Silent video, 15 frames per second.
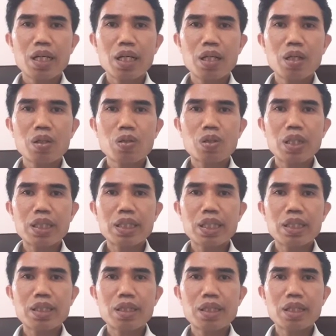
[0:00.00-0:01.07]

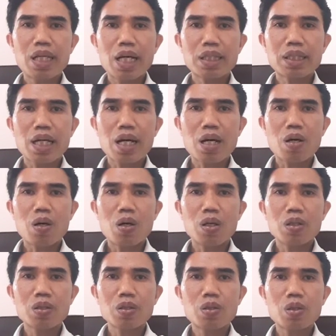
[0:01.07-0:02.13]
allocate data on